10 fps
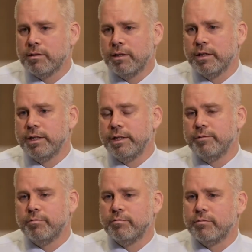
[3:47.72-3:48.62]

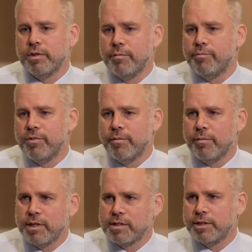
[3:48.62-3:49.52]
the
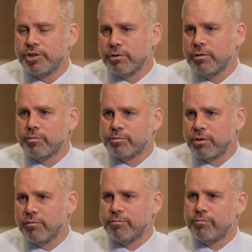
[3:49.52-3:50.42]
essential
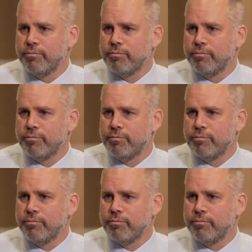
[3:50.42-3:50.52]
sort